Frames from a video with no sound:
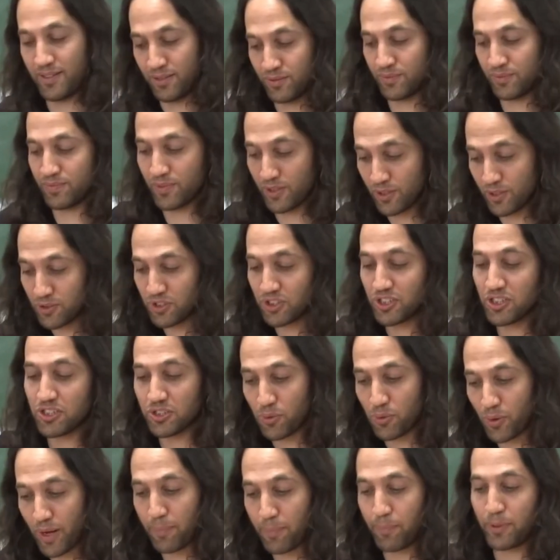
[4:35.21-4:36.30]
use this to
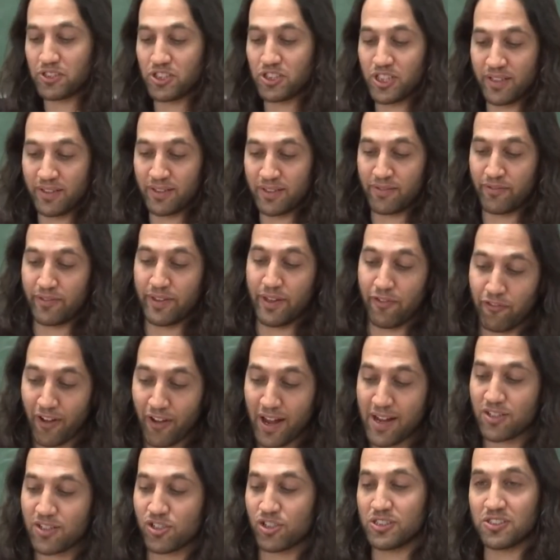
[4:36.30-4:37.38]
represent the
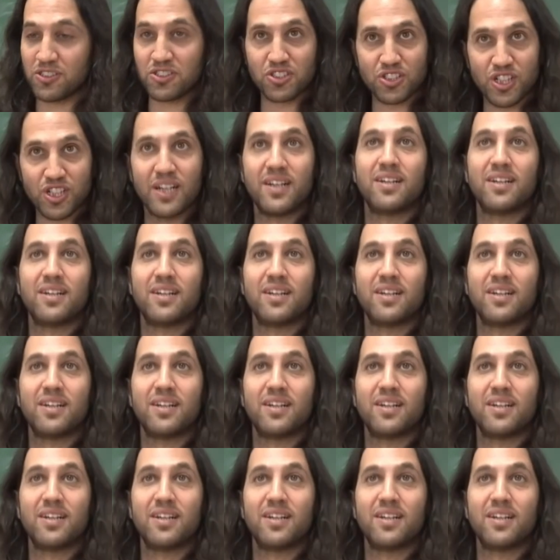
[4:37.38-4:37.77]
fractions.